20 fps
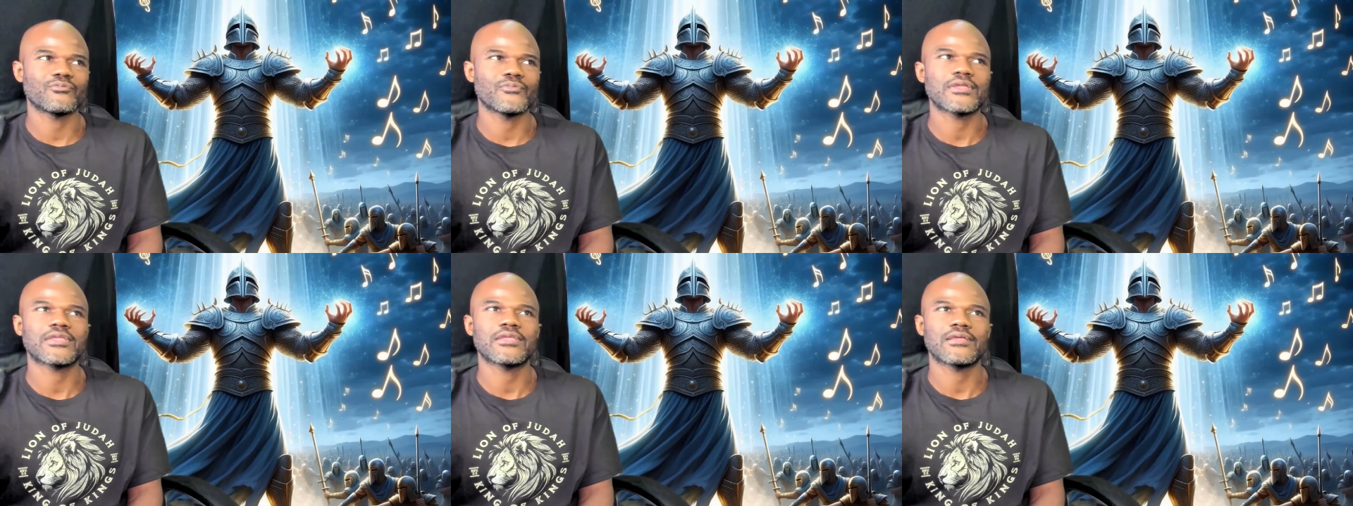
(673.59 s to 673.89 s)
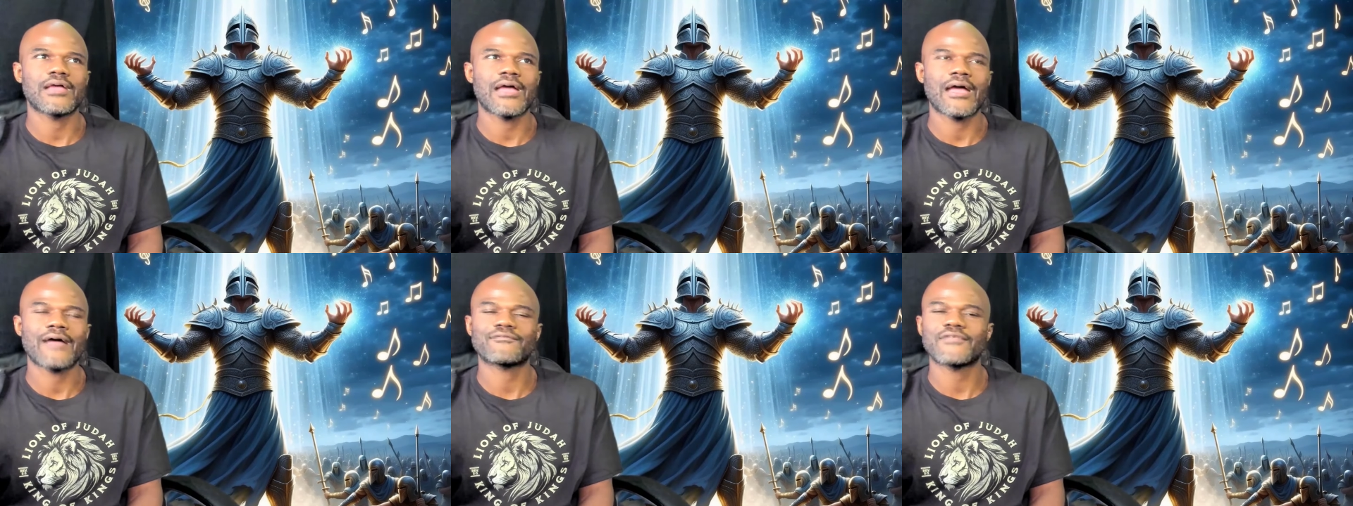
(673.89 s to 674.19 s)
we
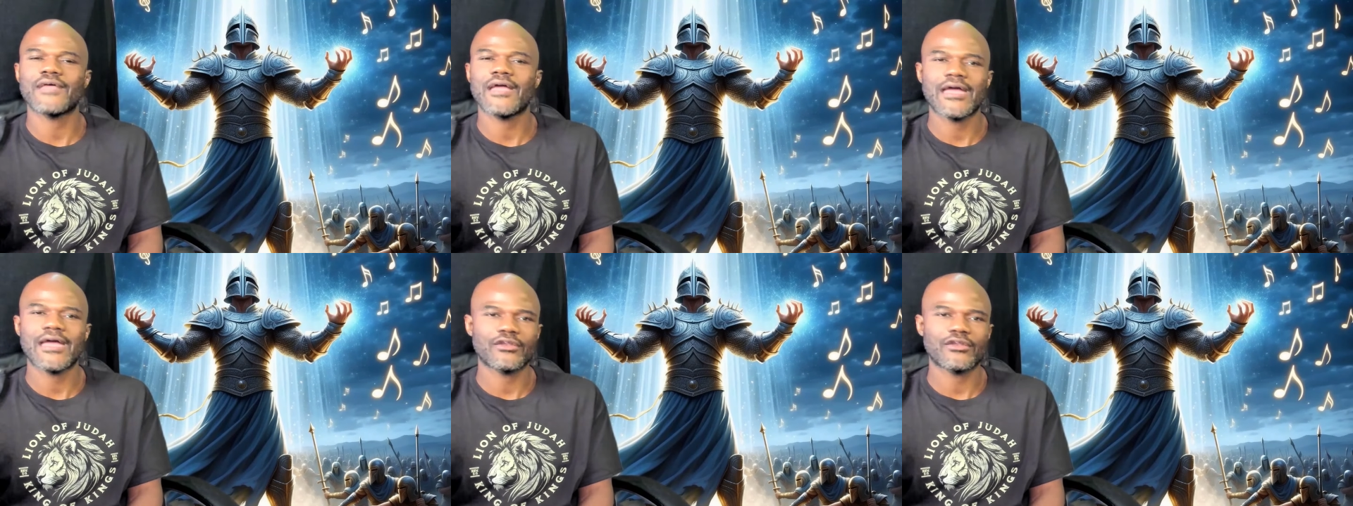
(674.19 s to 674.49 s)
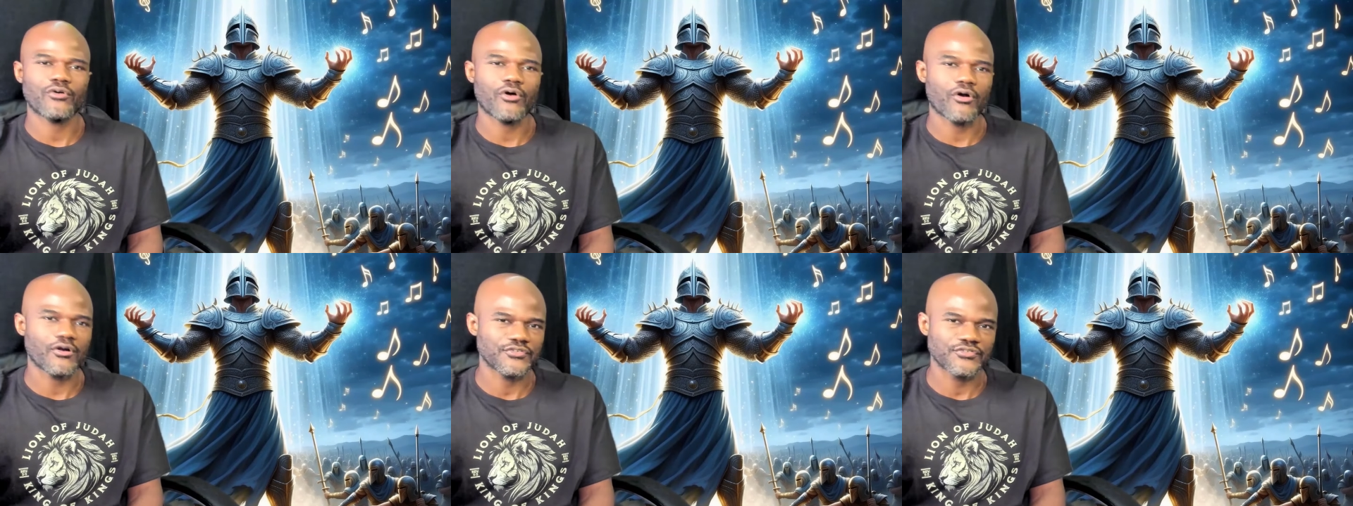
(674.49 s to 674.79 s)
have to
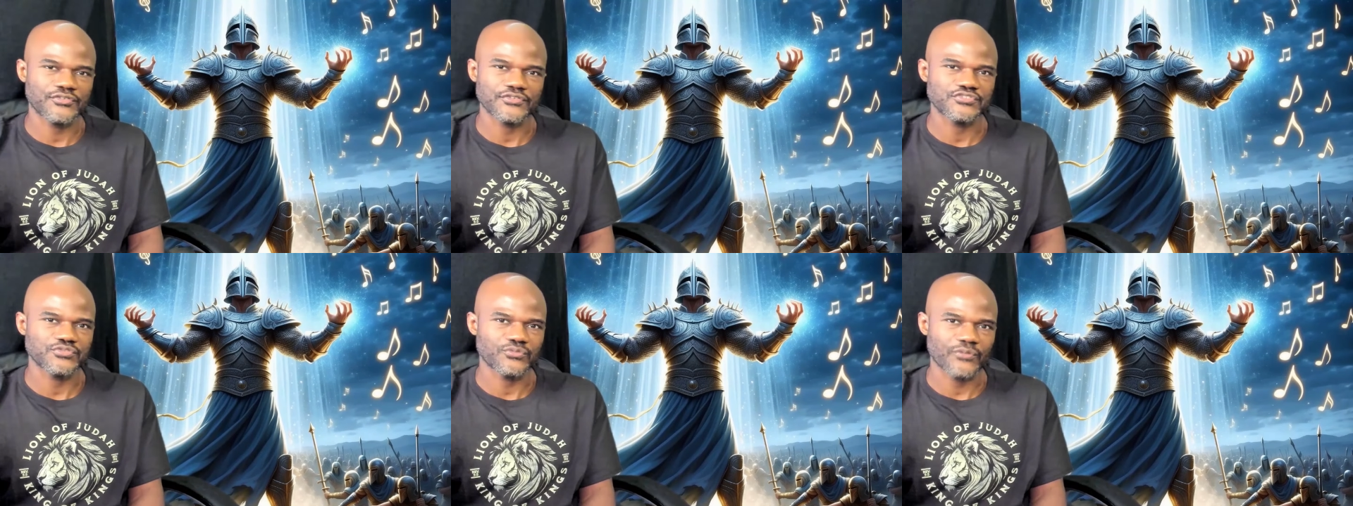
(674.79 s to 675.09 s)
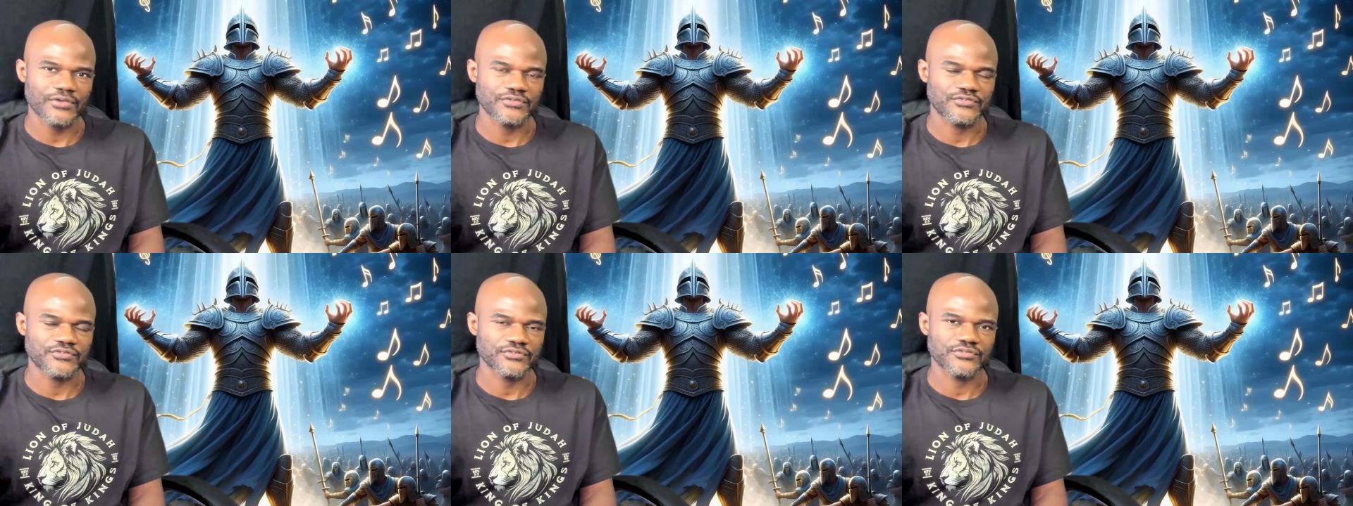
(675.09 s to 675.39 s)
handle our
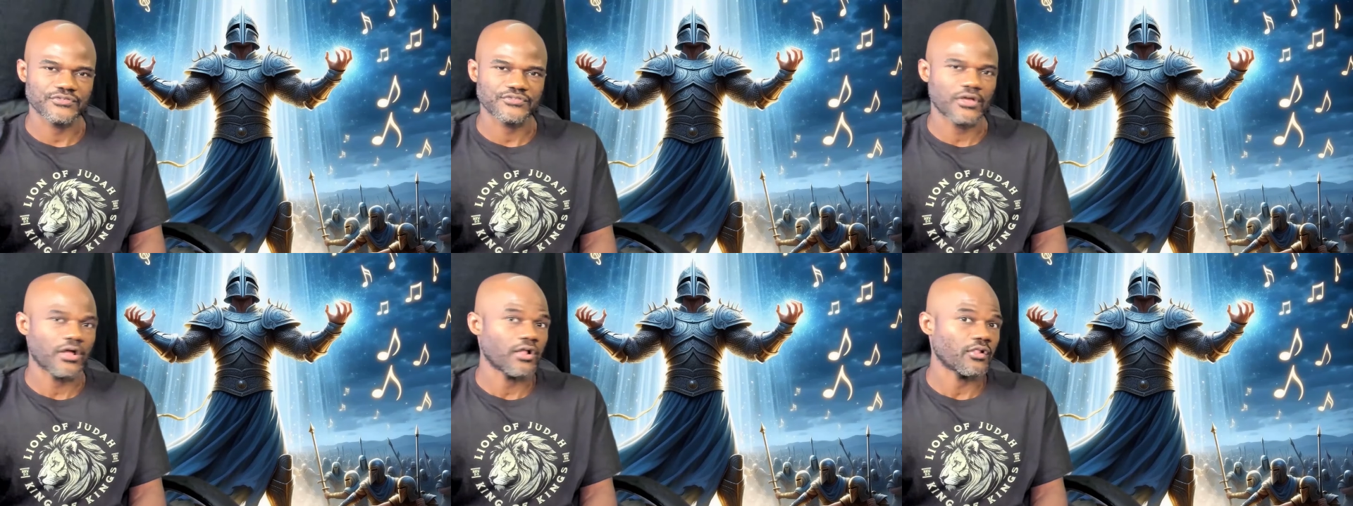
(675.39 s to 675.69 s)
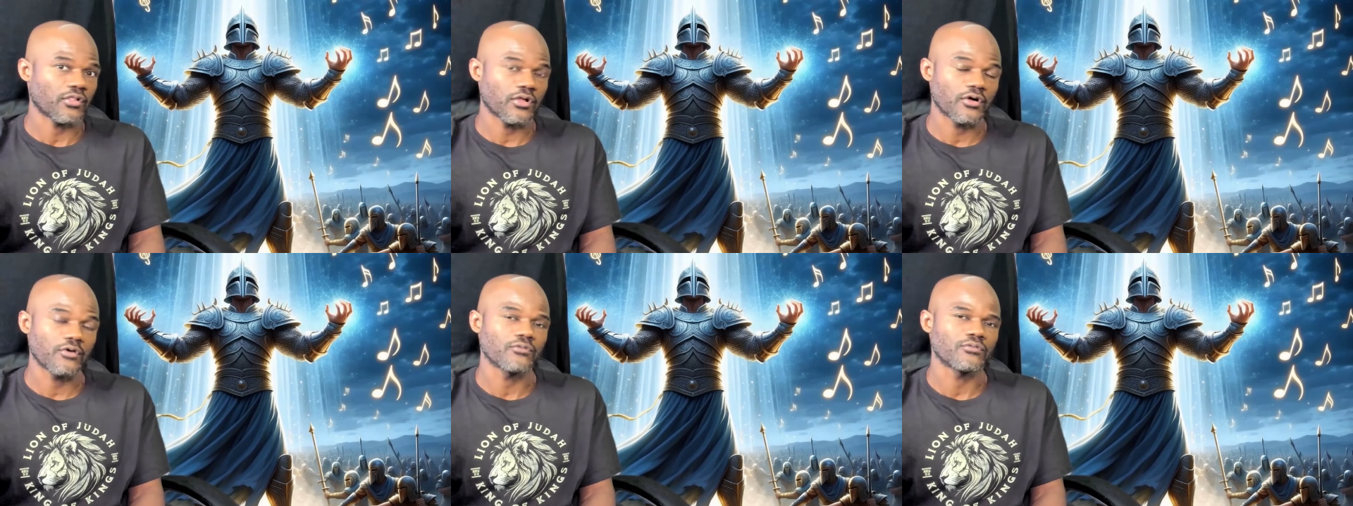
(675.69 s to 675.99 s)
situations
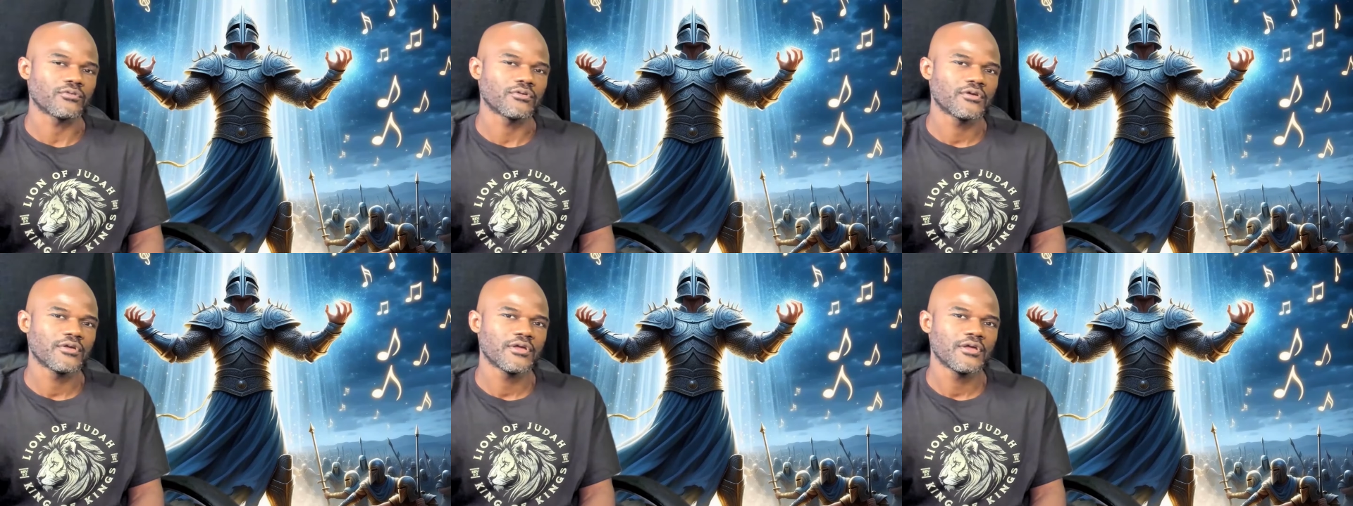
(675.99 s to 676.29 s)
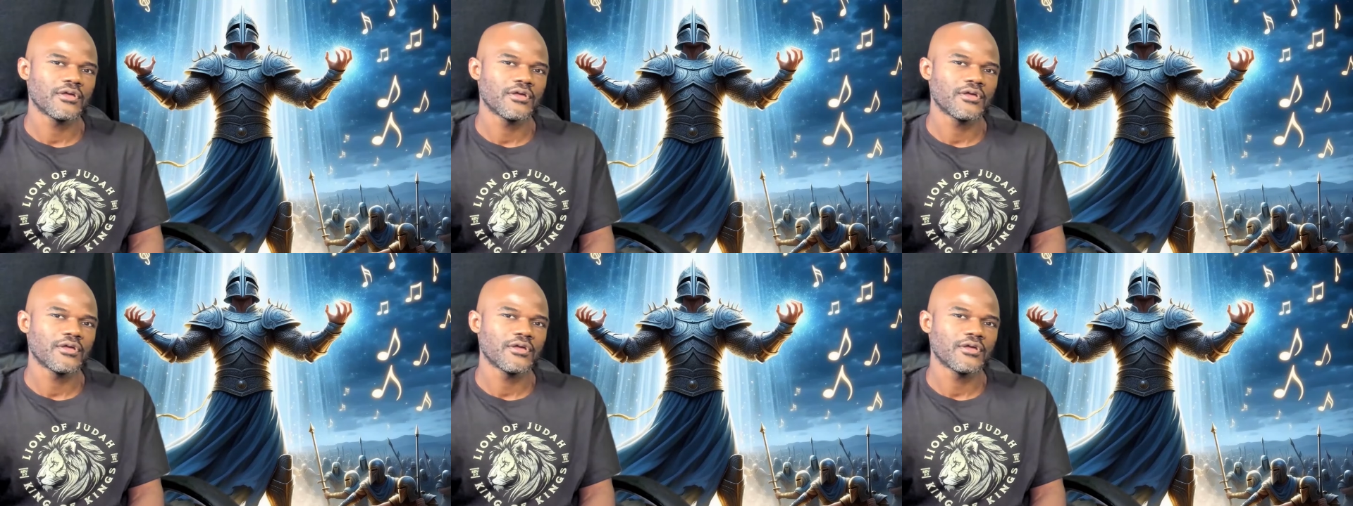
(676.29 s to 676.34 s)
alone.